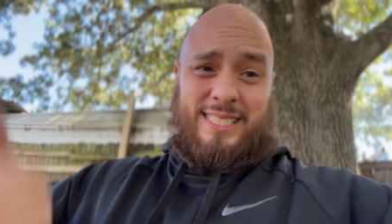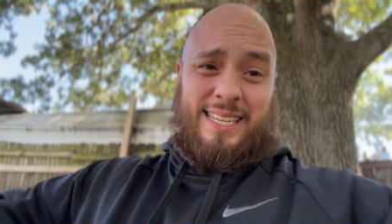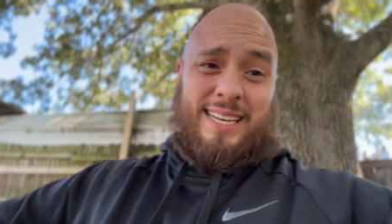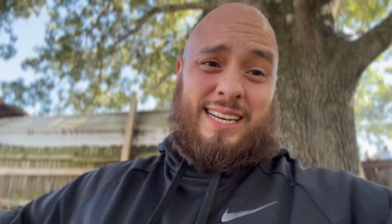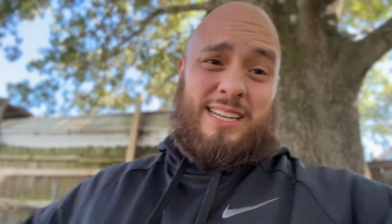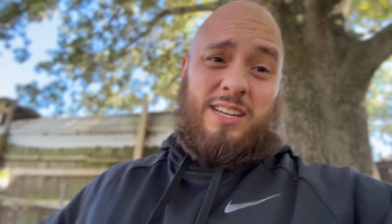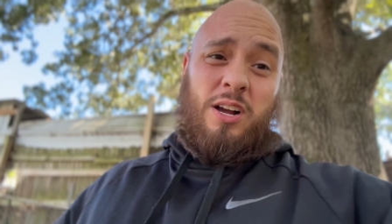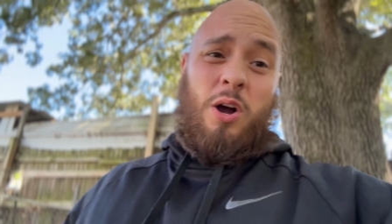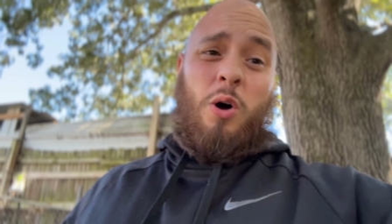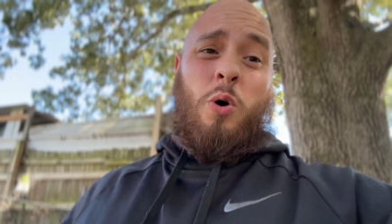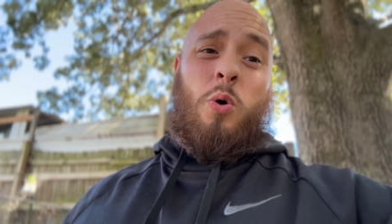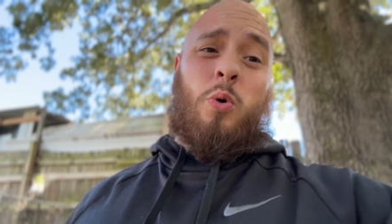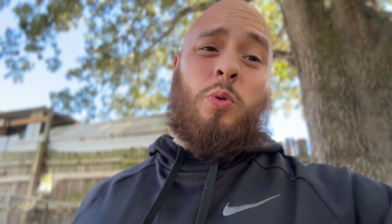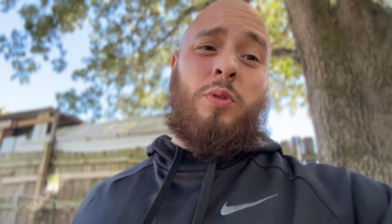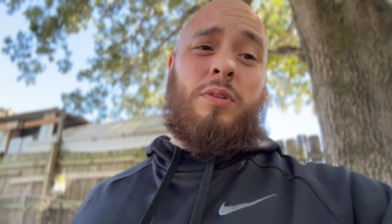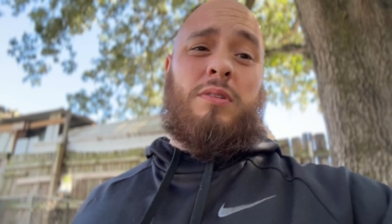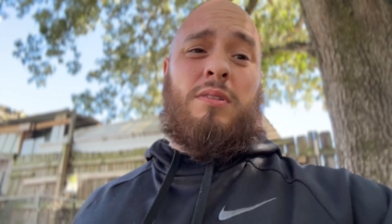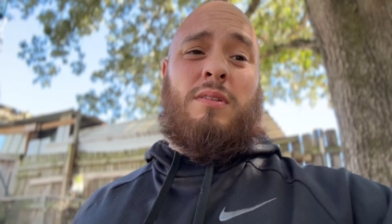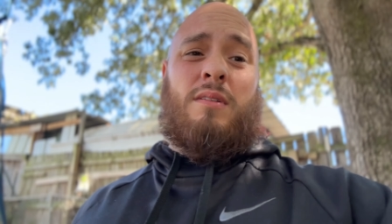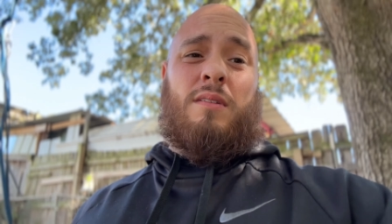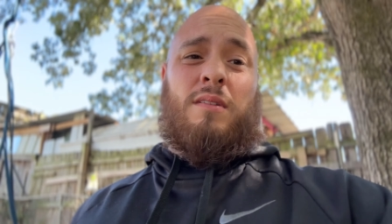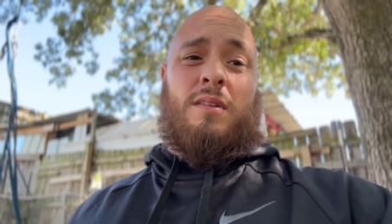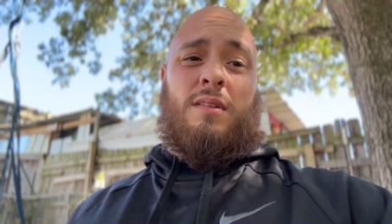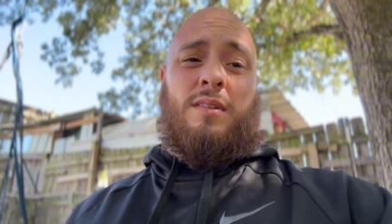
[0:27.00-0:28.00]
getting cold.
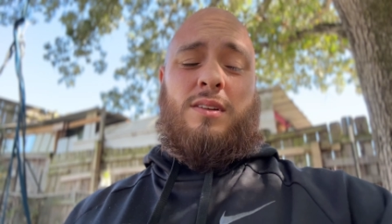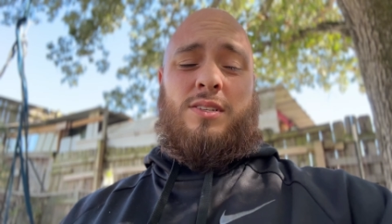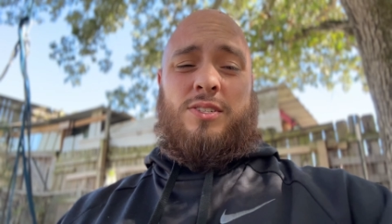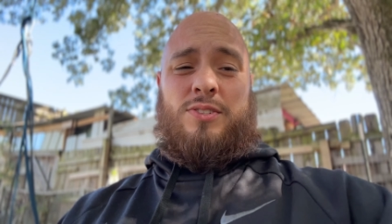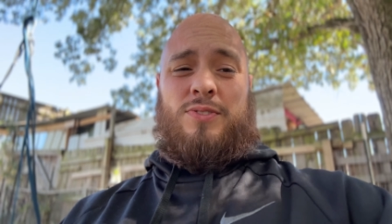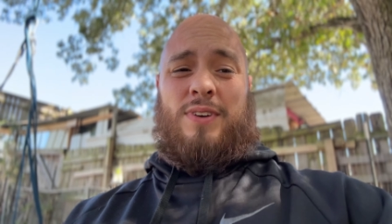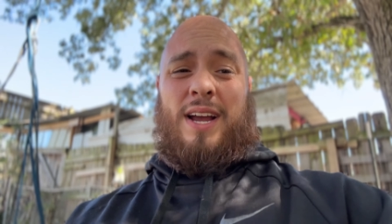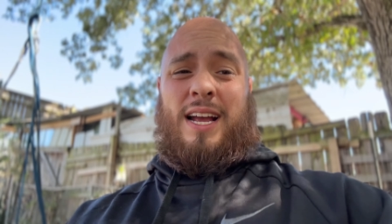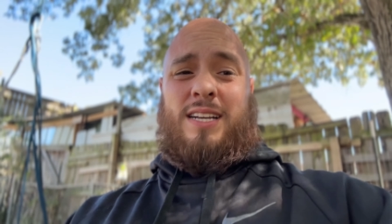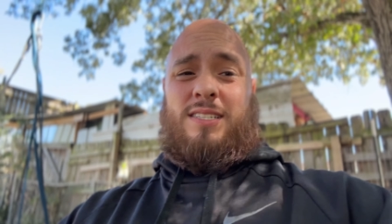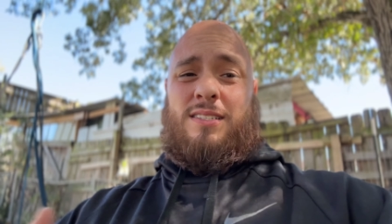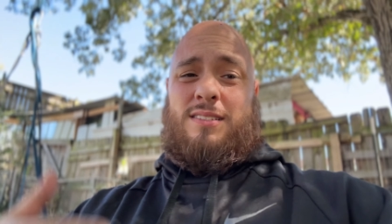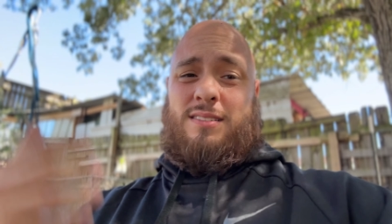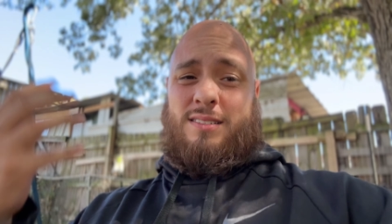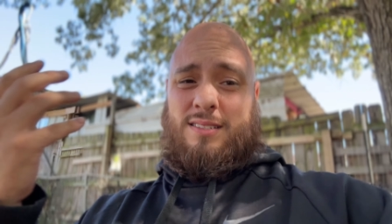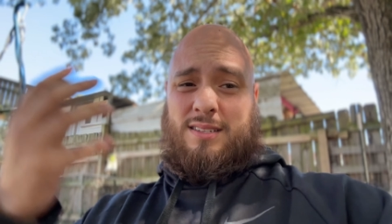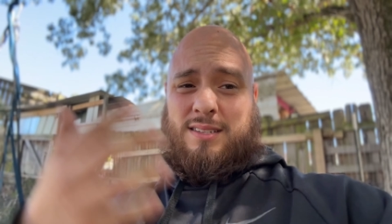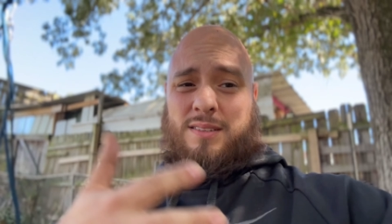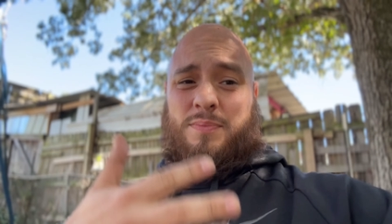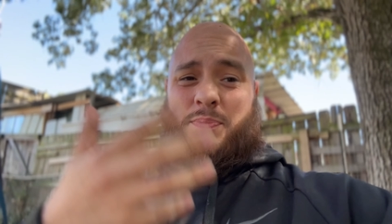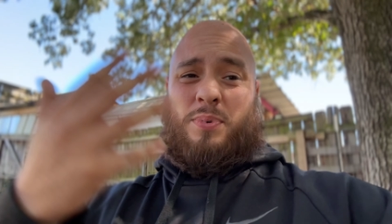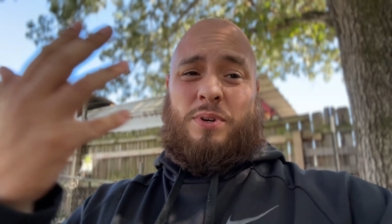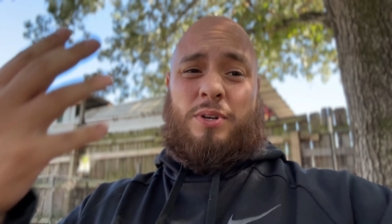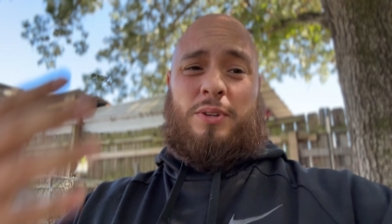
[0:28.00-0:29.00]
Scratch is
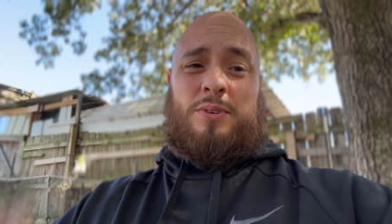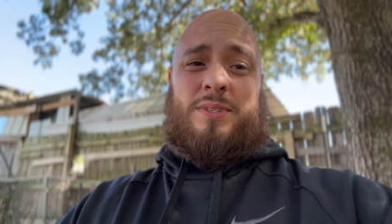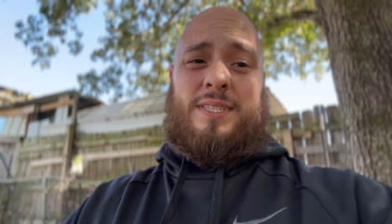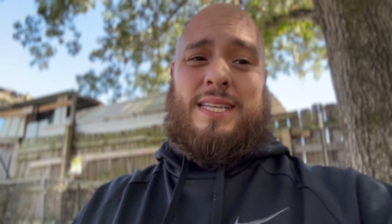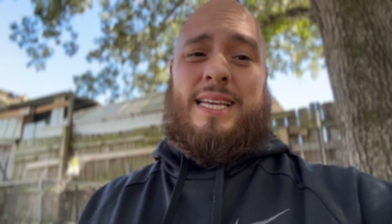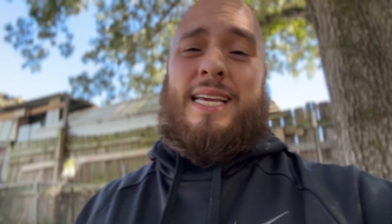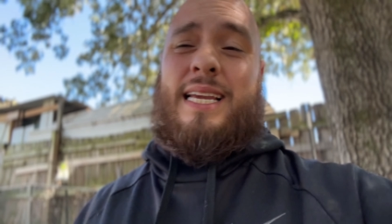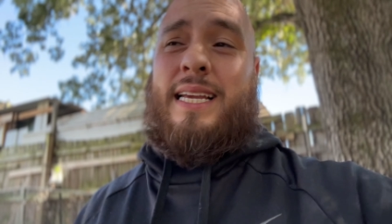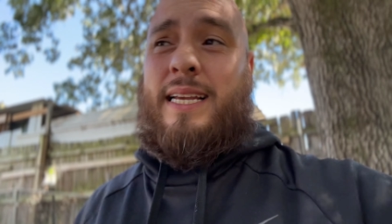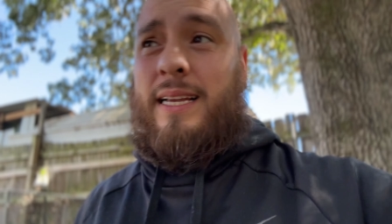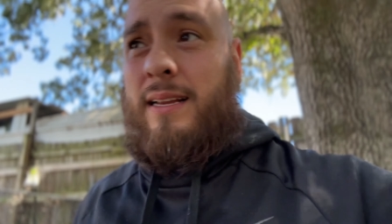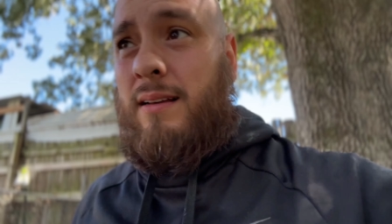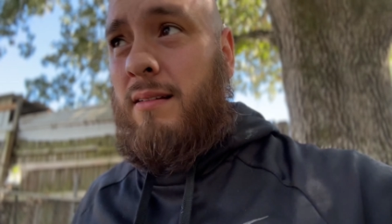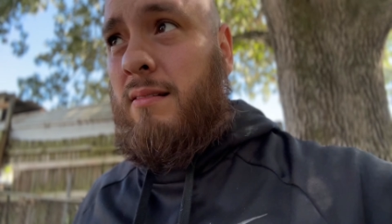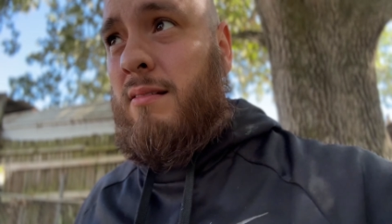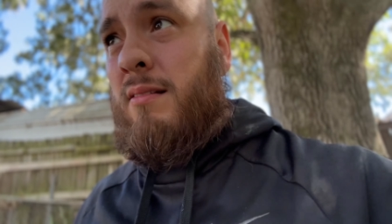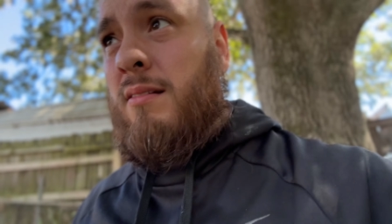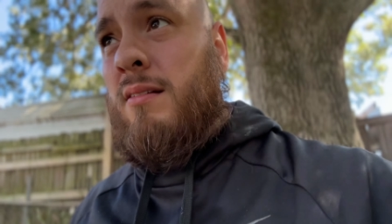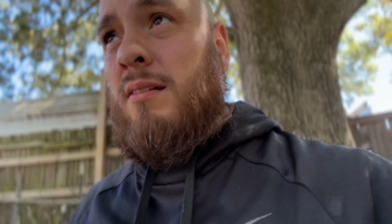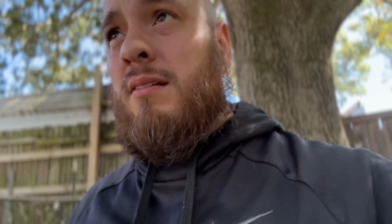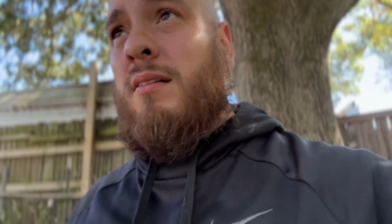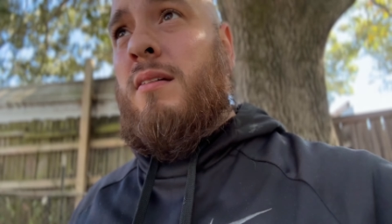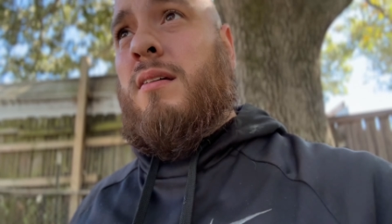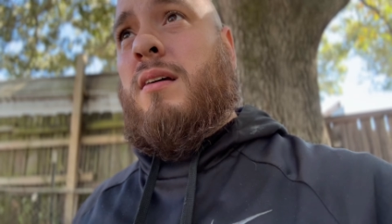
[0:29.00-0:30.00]
gonna produce heat.
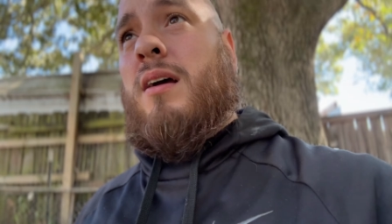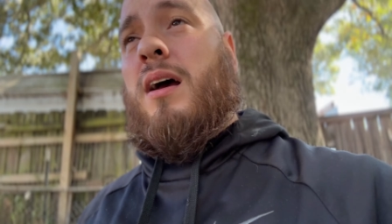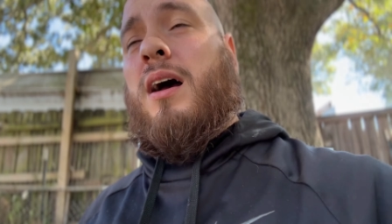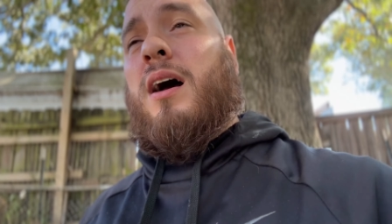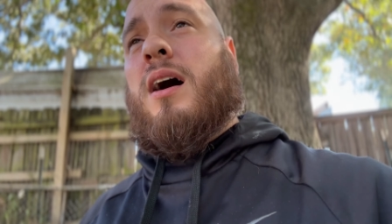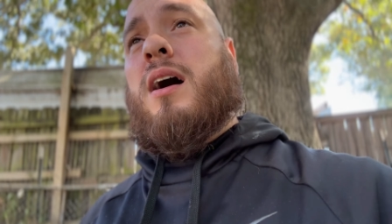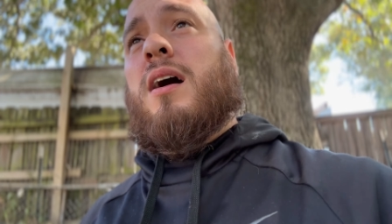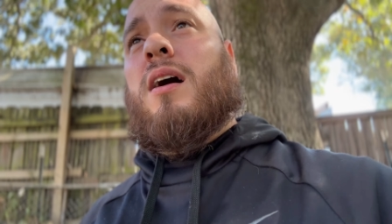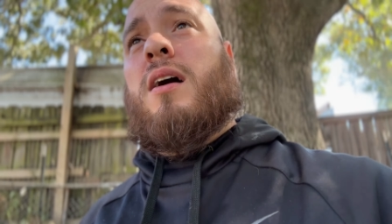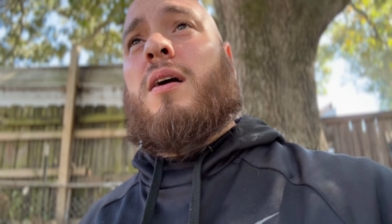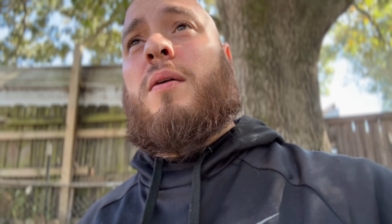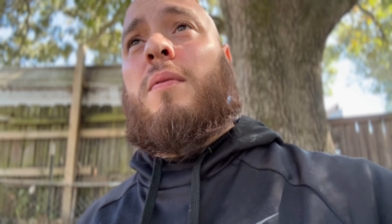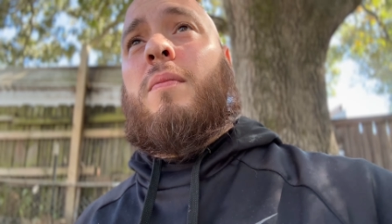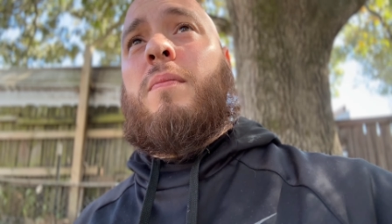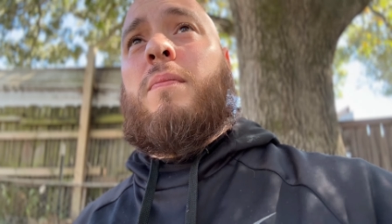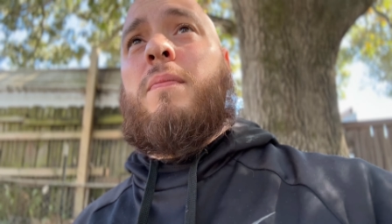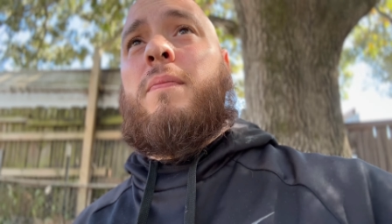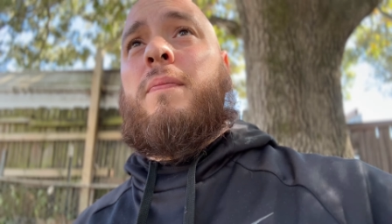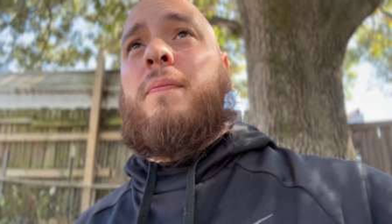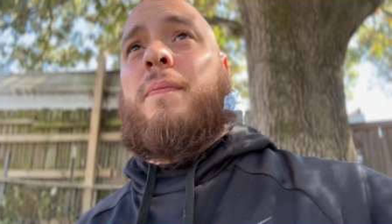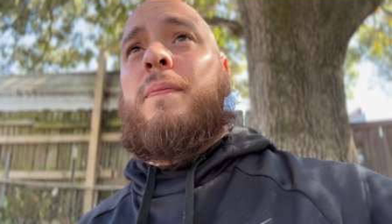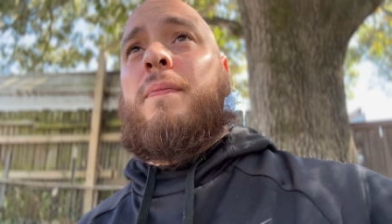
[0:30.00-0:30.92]
Um,